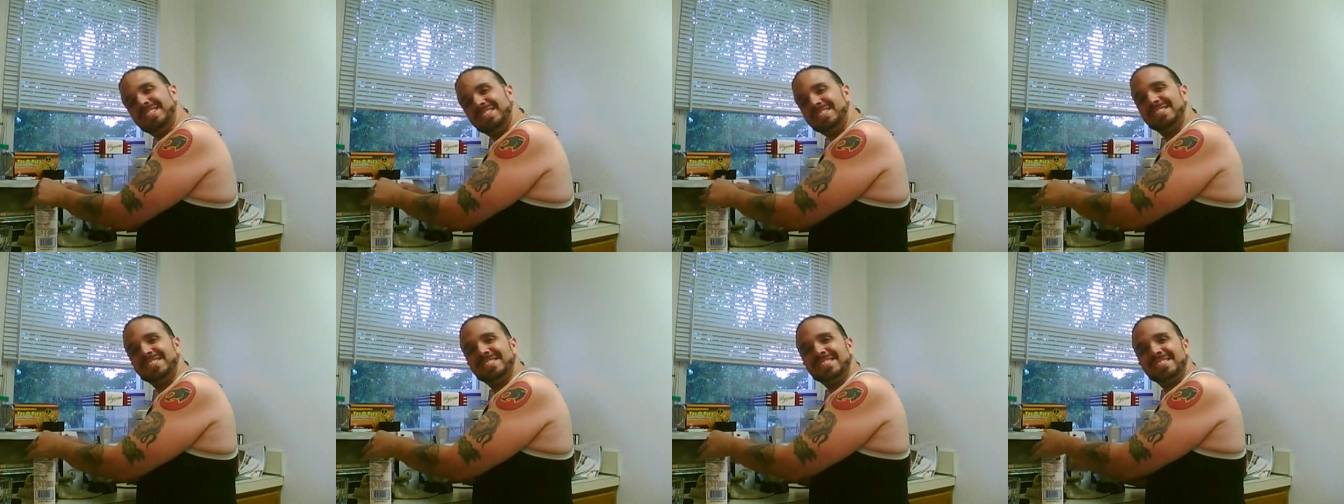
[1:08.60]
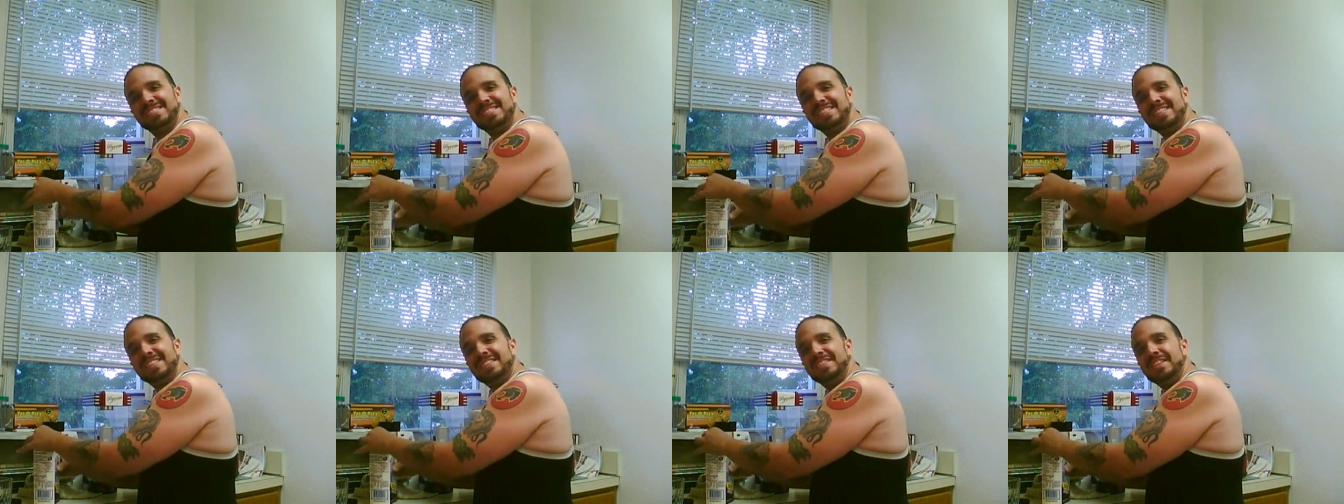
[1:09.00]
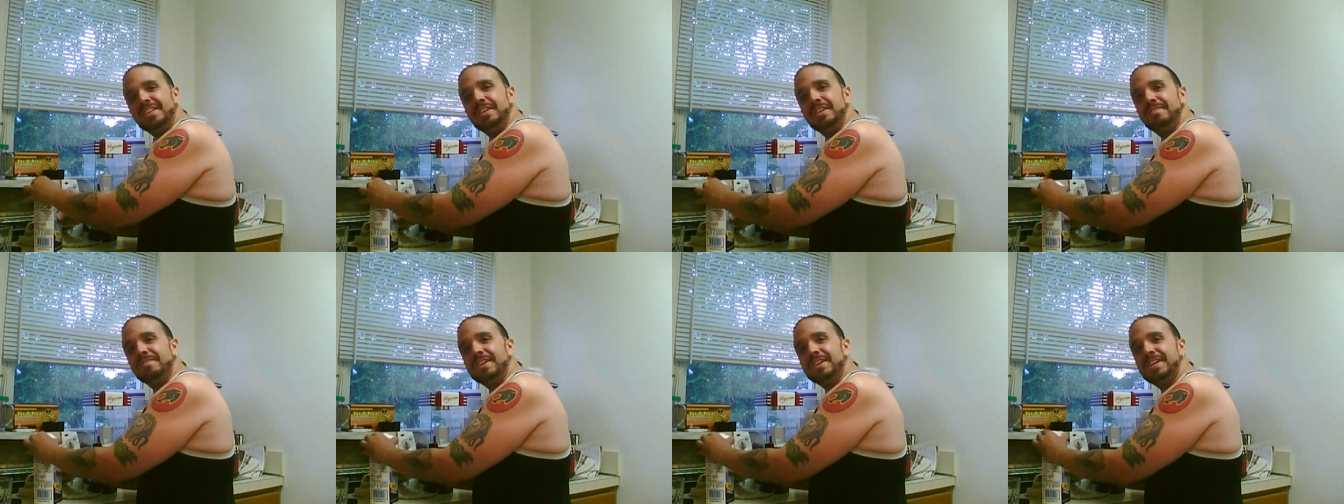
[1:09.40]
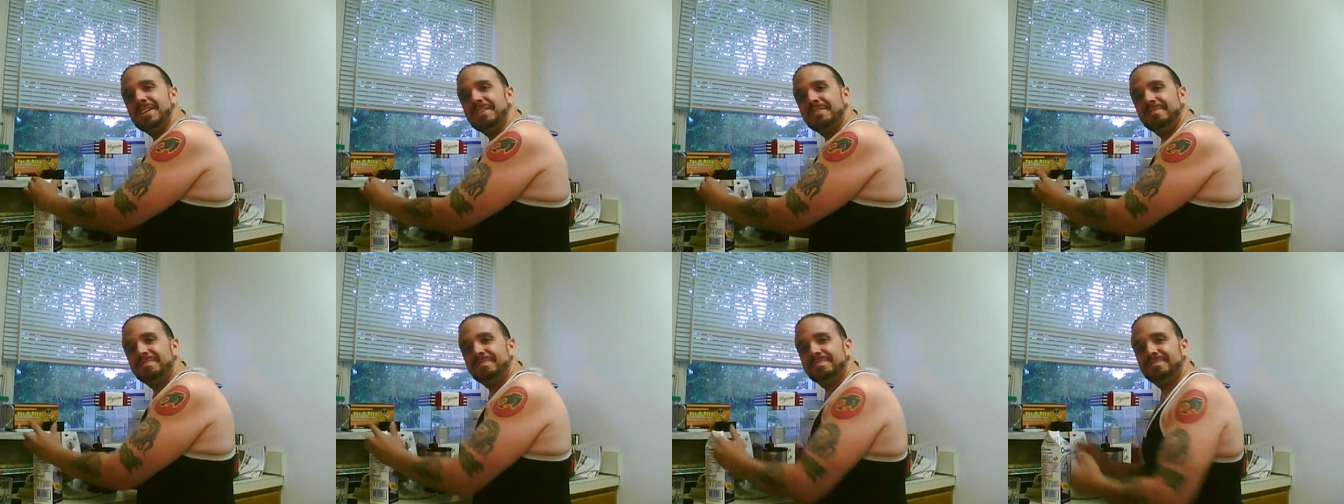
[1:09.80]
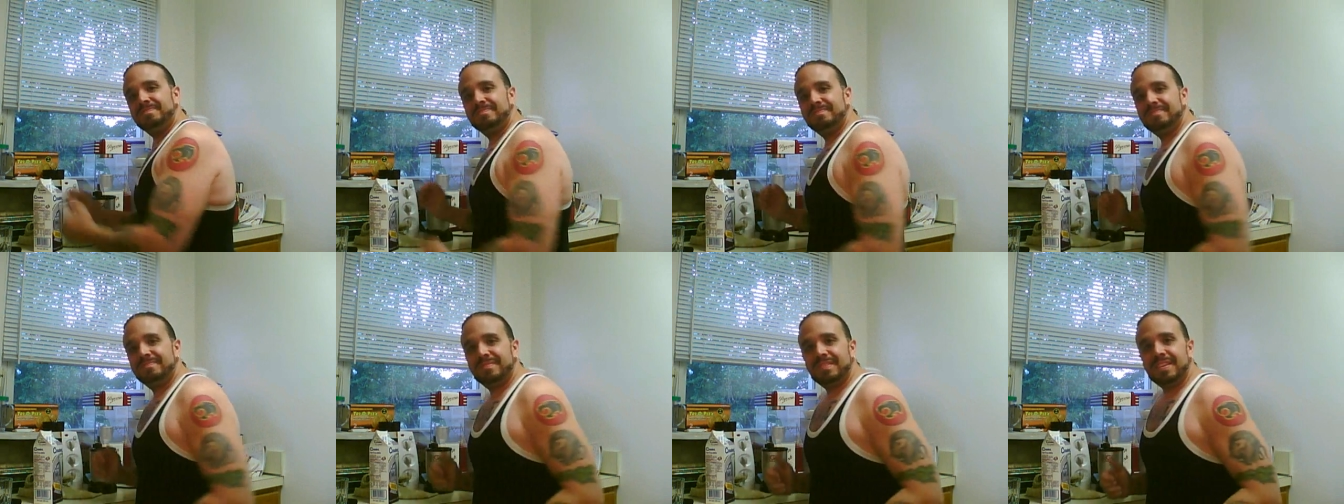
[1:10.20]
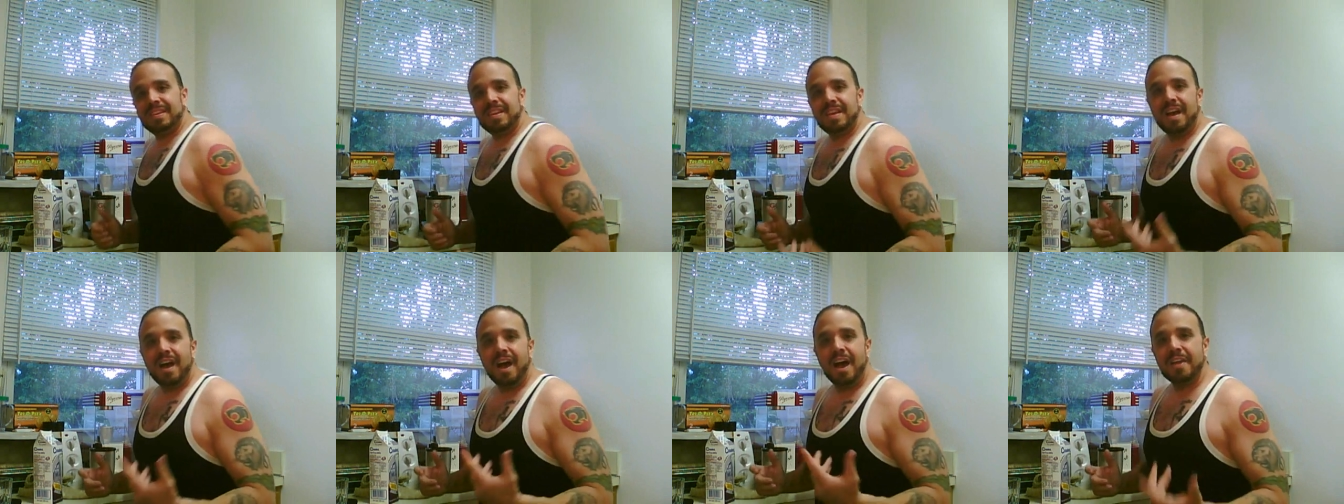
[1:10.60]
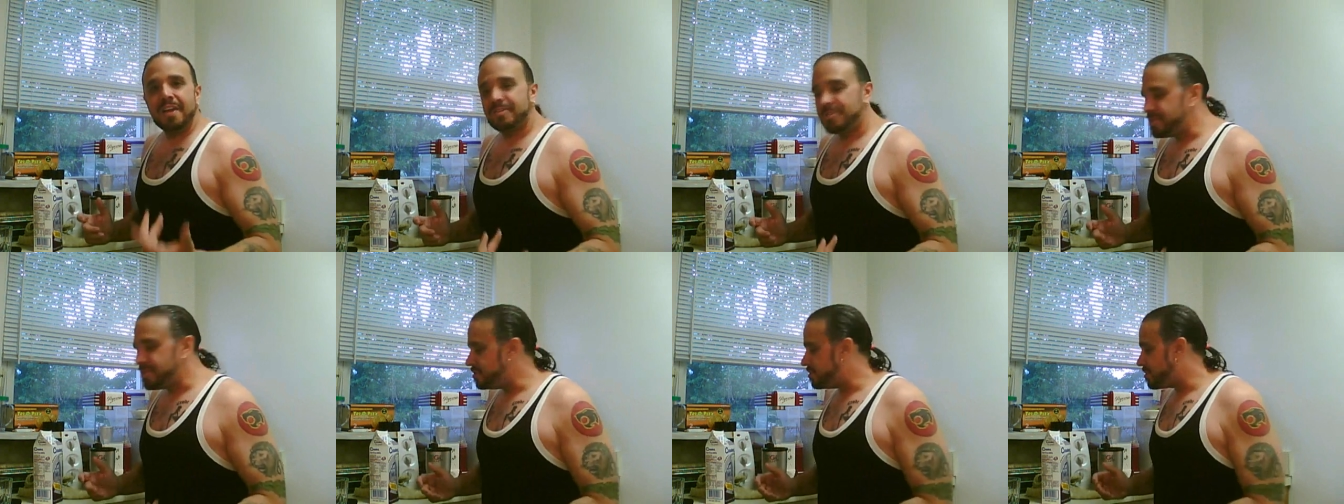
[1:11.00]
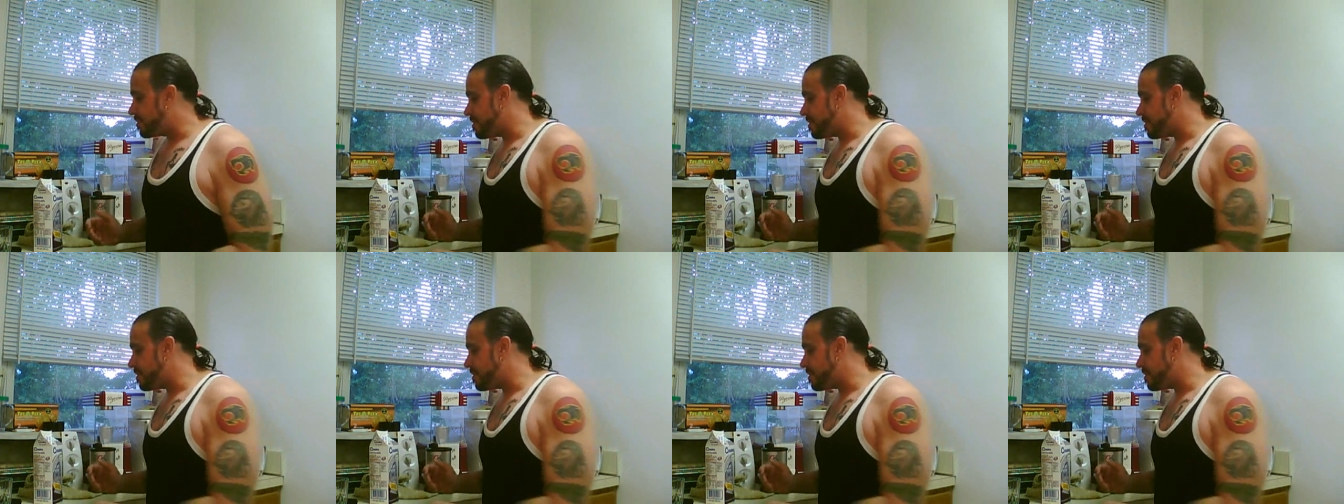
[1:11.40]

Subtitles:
it's the evening, I could